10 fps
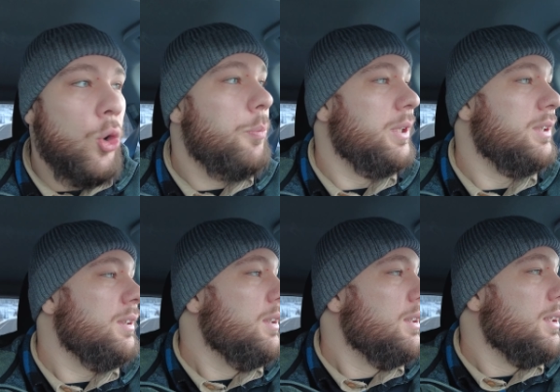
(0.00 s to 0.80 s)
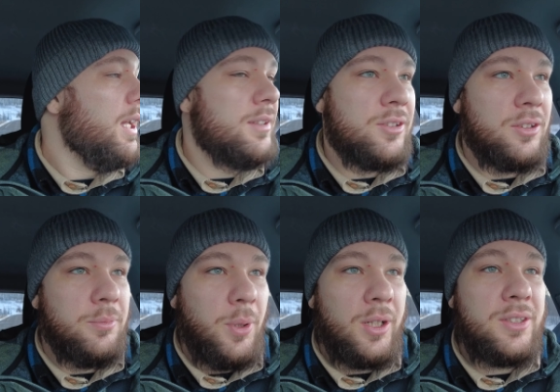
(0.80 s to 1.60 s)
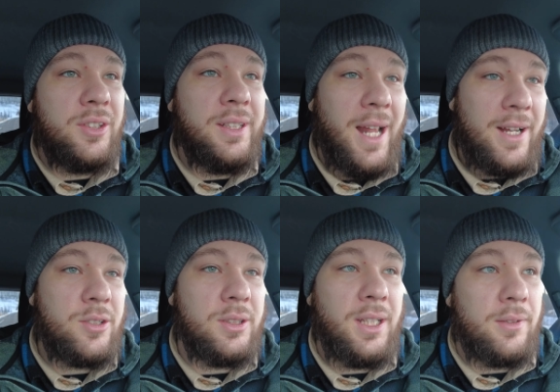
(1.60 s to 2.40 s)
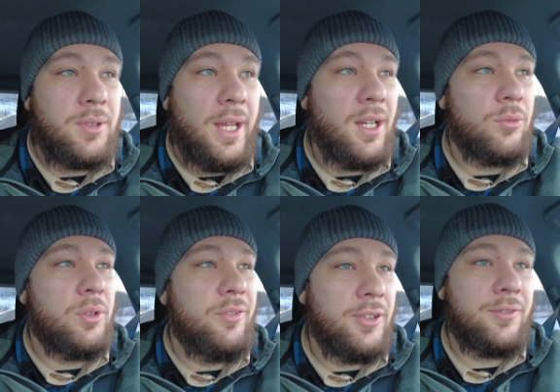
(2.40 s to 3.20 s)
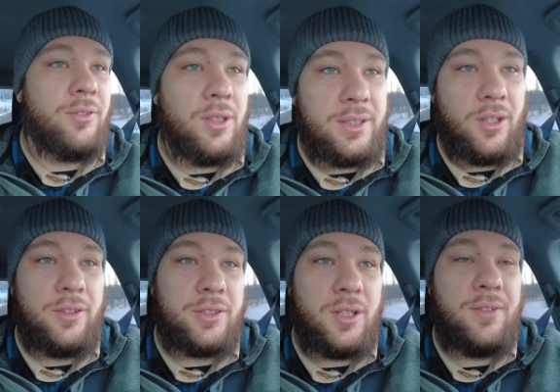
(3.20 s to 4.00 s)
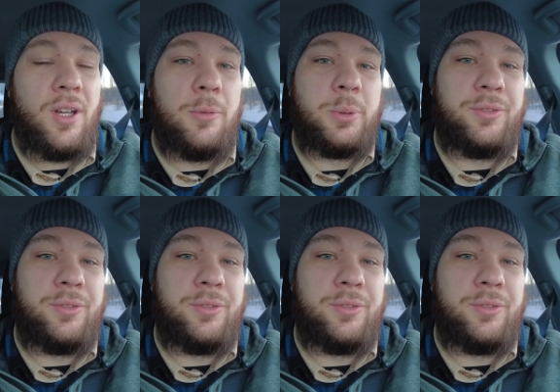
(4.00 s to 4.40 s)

open at certain parts. And it actually, I, I got real fearful on the drive up.